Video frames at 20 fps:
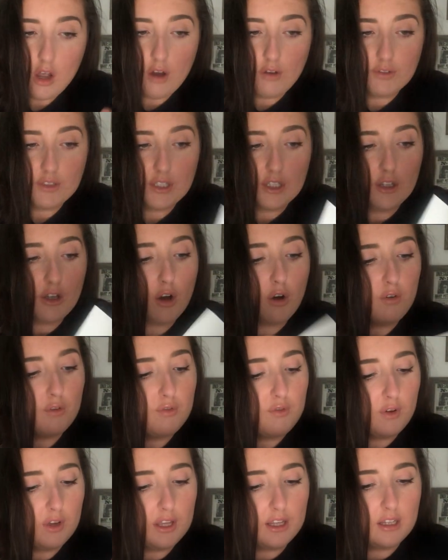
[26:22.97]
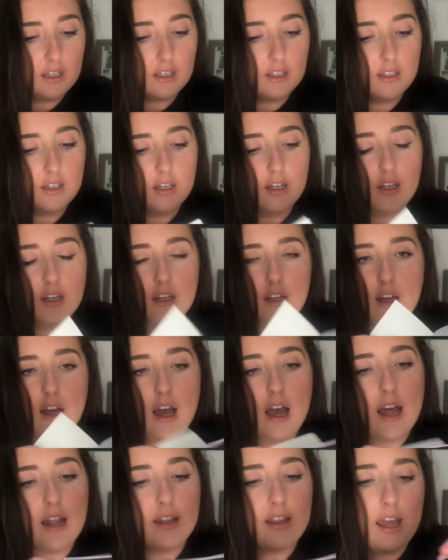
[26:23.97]
Obviously gold gold foiling
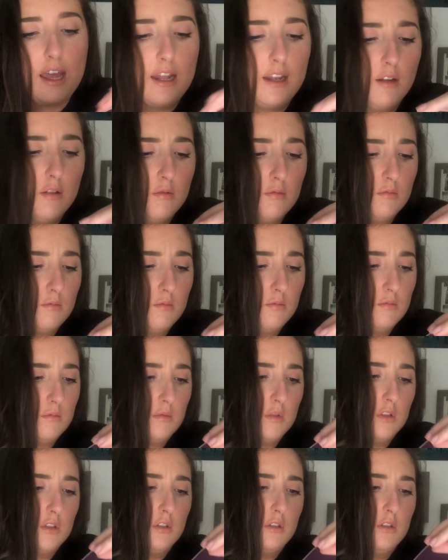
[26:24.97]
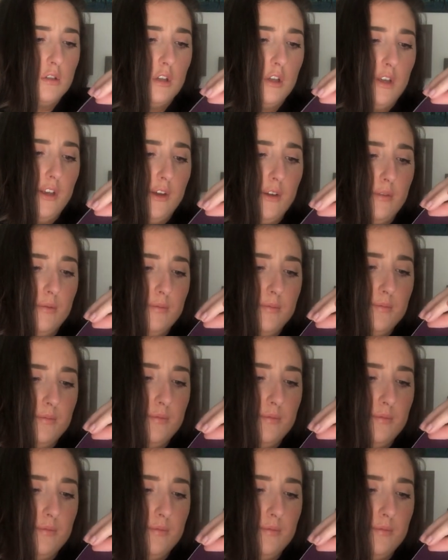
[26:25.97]
and then, what, there you go